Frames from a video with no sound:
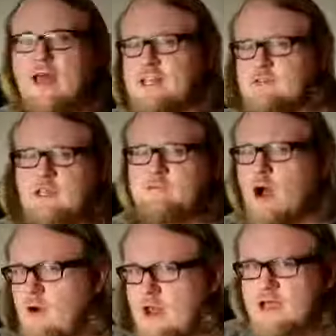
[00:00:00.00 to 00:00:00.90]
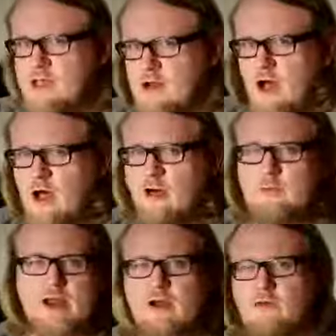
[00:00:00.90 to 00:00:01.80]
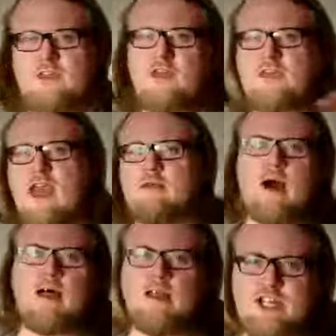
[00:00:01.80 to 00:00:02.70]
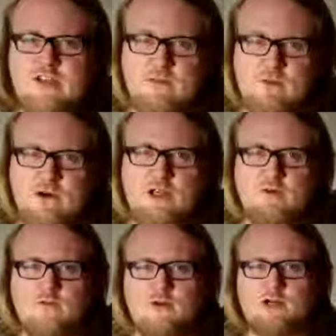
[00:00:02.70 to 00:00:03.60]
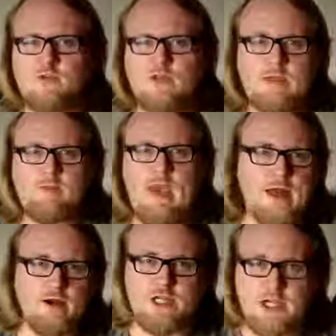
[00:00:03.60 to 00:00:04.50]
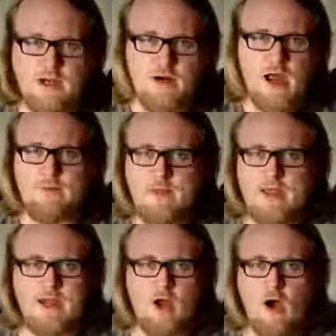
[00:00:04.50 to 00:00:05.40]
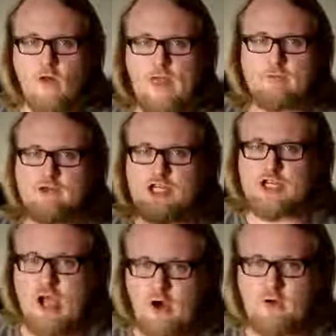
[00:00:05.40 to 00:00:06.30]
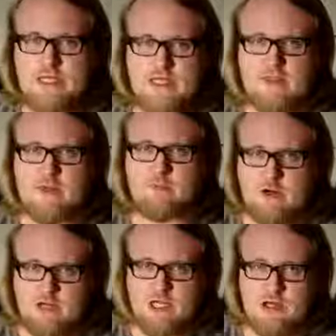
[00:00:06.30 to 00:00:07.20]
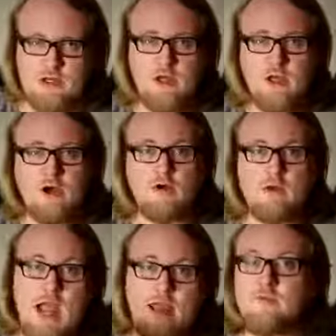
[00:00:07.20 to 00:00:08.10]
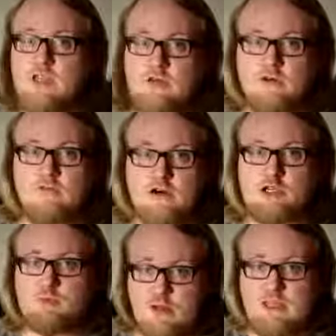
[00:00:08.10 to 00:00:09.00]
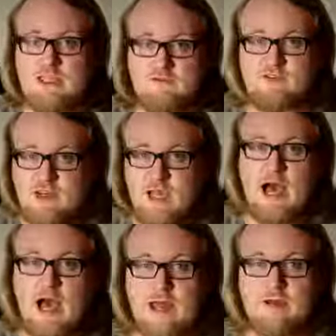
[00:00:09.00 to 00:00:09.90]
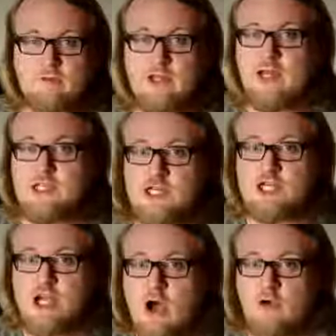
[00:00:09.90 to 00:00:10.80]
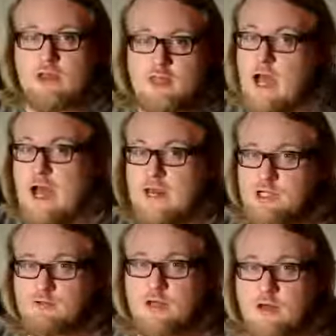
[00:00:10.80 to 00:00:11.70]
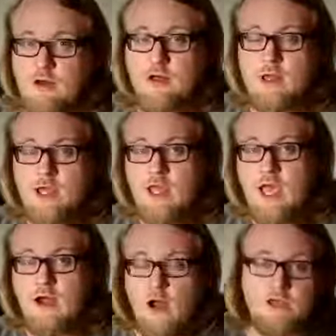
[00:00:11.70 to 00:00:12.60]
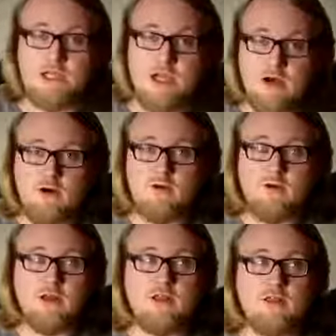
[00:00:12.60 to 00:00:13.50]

mean, that's really poetic and all, but I don't think the etymology of the word universe really matters here. I mean, all that would show is that the person who named the universe believed in God. It really doesn't show that God is real. And also,